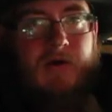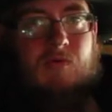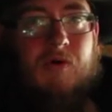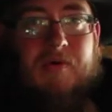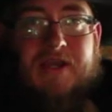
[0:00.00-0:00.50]

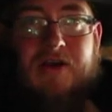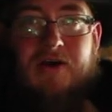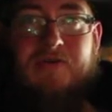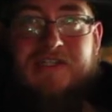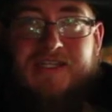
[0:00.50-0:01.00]
where we
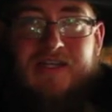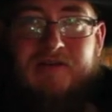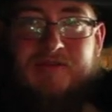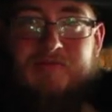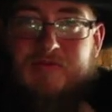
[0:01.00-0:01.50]
go and dig
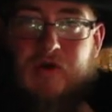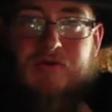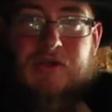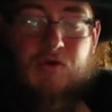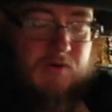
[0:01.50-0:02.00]
up some
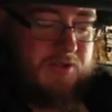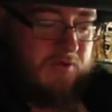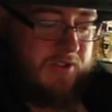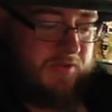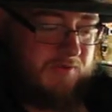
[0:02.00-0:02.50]
smoky quartz
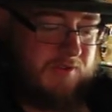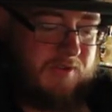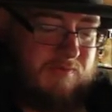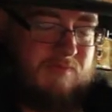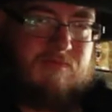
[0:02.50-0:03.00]

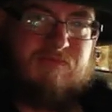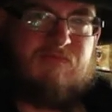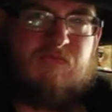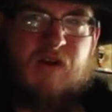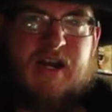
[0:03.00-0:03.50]
crystals
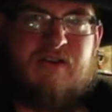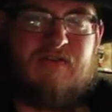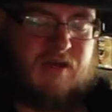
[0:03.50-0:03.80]
right here in the